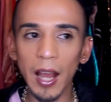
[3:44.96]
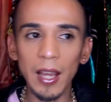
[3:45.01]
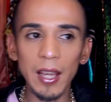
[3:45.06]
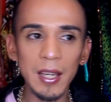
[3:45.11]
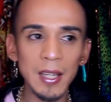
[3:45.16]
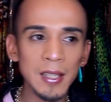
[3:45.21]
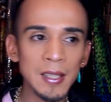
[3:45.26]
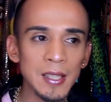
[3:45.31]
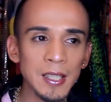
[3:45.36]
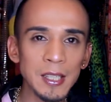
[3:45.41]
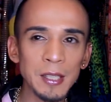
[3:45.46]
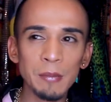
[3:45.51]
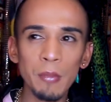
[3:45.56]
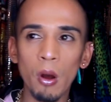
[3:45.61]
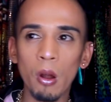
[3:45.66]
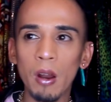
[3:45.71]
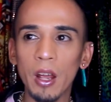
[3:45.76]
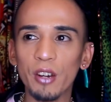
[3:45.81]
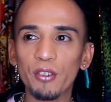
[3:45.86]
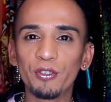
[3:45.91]
I can
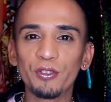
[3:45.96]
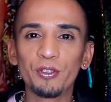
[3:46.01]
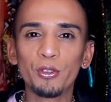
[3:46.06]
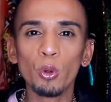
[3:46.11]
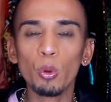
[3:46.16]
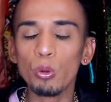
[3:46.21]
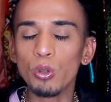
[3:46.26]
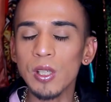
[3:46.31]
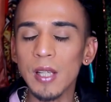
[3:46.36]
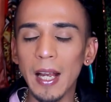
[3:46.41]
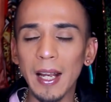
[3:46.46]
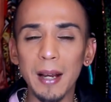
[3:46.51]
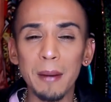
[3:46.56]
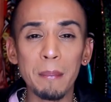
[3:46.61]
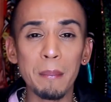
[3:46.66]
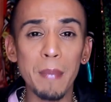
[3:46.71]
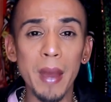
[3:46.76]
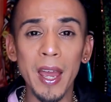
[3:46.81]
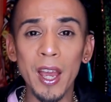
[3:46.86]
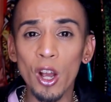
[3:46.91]
smell like fruits, like a
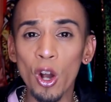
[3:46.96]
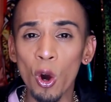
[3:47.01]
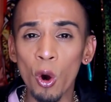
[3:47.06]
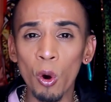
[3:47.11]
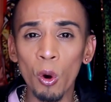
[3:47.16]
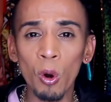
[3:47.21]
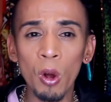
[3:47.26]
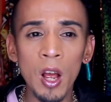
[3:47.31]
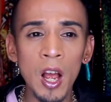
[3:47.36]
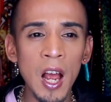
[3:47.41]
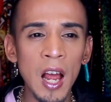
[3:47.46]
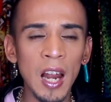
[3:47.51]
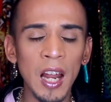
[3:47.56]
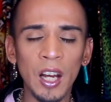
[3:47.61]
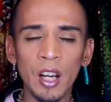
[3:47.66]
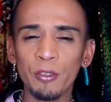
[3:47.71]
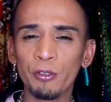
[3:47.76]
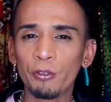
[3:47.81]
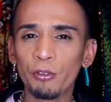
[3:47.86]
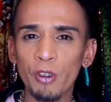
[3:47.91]
mango,
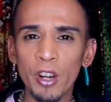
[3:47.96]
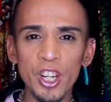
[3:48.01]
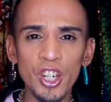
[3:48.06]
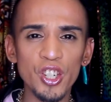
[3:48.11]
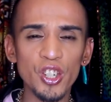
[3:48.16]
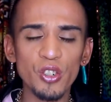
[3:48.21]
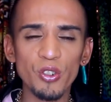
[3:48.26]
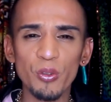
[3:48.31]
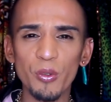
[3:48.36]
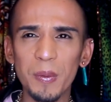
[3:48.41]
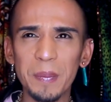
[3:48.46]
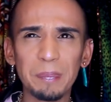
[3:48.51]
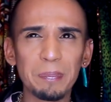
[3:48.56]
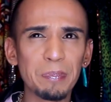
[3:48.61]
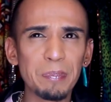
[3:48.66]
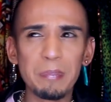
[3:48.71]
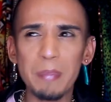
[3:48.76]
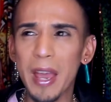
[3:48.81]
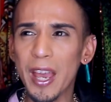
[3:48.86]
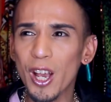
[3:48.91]
like a fresh
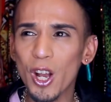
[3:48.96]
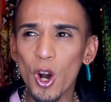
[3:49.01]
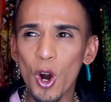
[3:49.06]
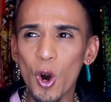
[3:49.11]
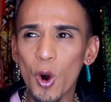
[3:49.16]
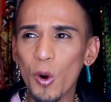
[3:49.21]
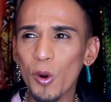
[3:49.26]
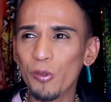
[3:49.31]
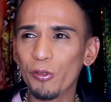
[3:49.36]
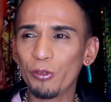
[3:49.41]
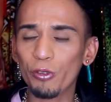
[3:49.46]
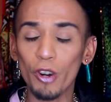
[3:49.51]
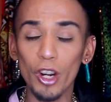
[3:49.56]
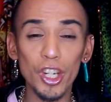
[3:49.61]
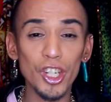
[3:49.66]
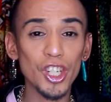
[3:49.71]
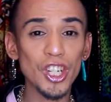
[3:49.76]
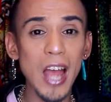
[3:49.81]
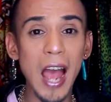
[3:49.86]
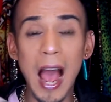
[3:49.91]
mango,
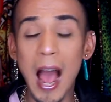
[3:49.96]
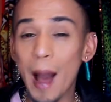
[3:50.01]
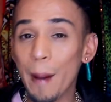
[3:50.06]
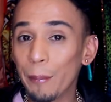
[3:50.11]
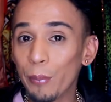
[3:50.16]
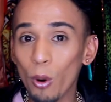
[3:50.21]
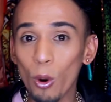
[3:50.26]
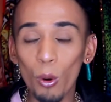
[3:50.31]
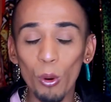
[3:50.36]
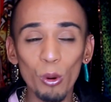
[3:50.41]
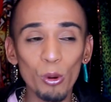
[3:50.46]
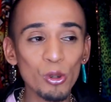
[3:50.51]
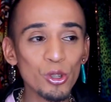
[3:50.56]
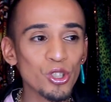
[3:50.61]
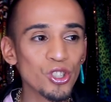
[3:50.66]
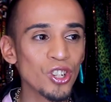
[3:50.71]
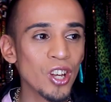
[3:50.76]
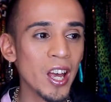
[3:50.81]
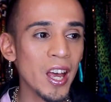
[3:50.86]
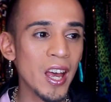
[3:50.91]
fresh
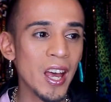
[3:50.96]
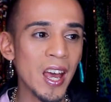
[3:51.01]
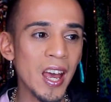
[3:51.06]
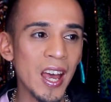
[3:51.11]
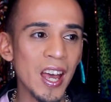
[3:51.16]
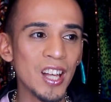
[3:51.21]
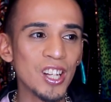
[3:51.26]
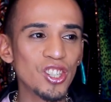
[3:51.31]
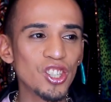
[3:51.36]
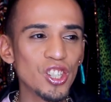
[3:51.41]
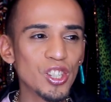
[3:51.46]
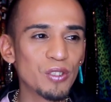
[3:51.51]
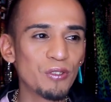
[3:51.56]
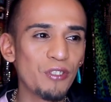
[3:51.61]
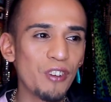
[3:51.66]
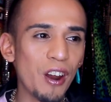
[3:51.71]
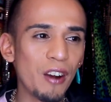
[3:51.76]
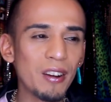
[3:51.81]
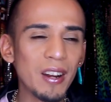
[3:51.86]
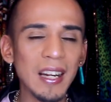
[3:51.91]
apples. It's just
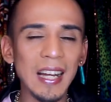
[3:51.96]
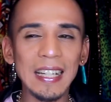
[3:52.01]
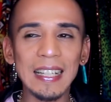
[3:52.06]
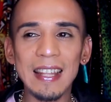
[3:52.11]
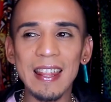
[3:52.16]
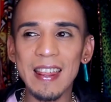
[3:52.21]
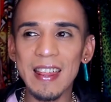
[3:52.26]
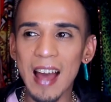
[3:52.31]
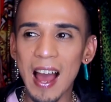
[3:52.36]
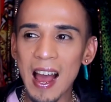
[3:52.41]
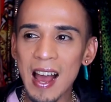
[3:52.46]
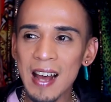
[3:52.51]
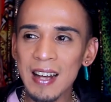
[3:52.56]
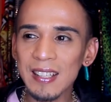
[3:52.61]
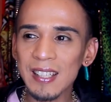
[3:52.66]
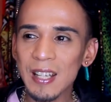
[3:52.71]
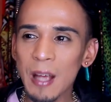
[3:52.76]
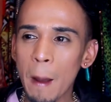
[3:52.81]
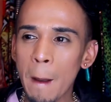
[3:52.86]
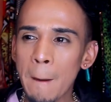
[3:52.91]
very like
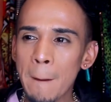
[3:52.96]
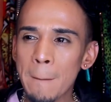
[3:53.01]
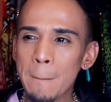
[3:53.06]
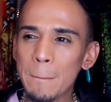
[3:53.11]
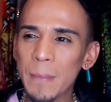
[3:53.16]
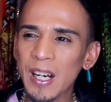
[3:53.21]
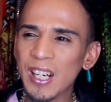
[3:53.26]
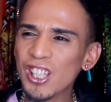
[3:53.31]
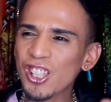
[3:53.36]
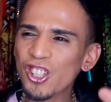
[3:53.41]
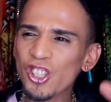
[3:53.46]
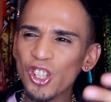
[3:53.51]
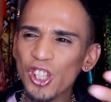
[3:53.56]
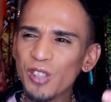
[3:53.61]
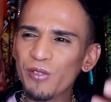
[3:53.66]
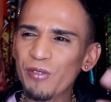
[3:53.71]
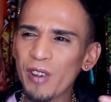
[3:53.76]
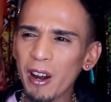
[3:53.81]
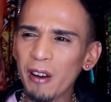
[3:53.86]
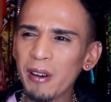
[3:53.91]
that. But it's
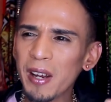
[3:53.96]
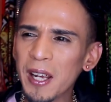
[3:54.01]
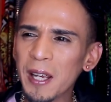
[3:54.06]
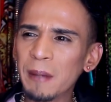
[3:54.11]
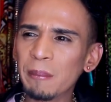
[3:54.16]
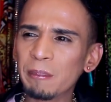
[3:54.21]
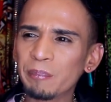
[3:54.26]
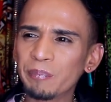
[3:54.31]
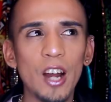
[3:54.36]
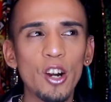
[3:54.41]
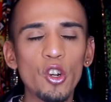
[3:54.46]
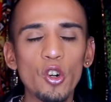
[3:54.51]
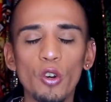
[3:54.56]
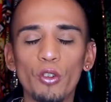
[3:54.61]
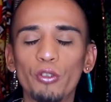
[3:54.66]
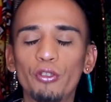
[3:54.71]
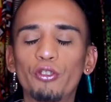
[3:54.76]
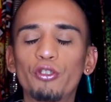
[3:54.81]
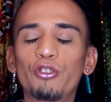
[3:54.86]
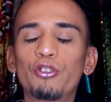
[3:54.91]
just very, I don't know,
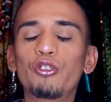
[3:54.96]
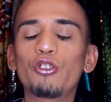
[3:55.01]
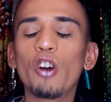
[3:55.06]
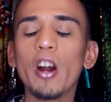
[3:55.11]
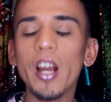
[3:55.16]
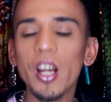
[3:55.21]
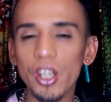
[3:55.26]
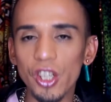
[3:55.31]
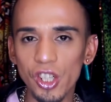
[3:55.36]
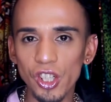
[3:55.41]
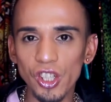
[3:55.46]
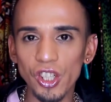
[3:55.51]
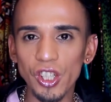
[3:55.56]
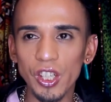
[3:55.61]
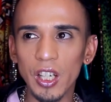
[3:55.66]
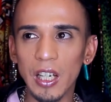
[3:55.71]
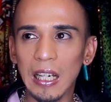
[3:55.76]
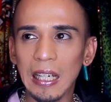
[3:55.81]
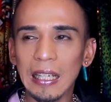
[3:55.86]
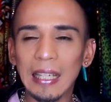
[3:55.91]
fresh,
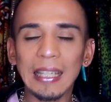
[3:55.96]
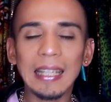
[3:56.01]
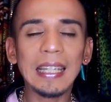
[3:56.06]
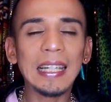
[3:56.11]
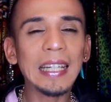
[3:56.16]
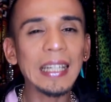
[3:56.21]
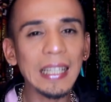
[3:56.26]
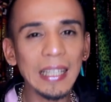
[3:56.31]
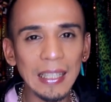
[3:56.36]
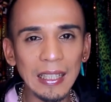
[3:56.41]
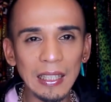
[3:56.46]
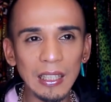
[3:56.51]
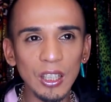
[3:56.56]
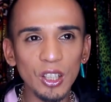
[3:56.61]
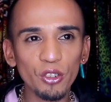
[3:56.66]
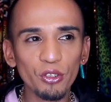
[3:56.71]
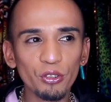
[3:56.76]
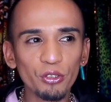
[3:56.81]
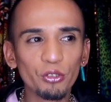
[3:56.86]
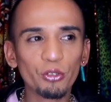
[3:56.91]
clean,
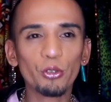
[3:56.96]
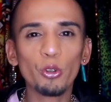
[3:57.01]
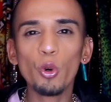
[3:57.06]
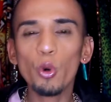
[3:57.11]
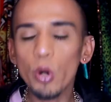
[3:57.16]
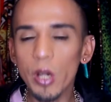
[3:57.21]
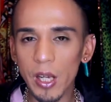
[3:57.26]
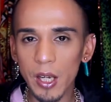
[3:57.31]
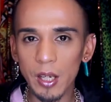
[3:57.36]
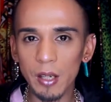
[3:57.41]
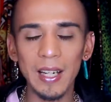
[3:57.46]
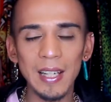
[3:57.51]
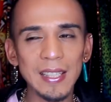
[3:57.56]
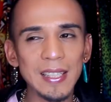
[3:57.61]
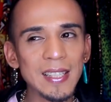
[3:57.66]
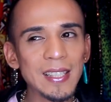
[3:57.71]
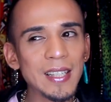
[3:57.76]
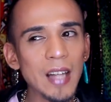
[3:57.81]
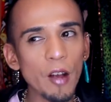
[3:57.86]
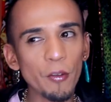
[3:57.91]
fruity.
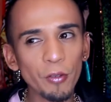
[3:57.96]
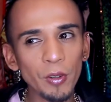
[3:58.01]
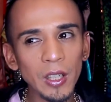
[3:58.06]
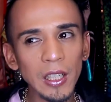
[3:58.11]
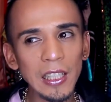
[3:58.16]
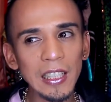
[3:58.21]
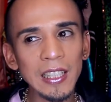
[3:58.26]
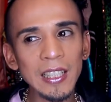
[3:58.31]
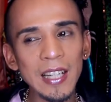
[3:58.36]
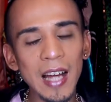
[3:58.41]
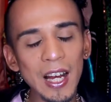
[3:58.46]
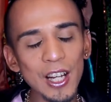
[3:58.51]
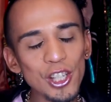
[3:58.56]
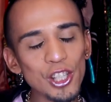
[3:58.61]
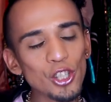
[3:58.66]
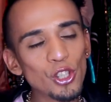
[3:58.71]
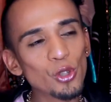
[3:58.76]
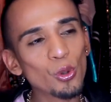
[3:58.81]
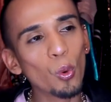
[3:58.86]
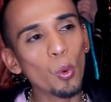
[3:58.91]
It's definitely not
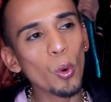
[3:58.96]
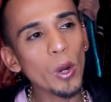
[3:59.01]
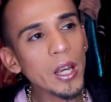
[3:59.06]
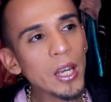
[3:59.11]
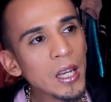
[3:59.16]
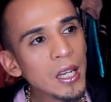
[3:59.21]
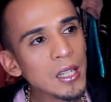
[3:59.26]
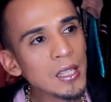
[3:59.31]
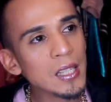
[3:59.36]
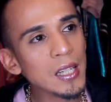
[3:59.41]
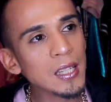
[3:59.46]
sweet.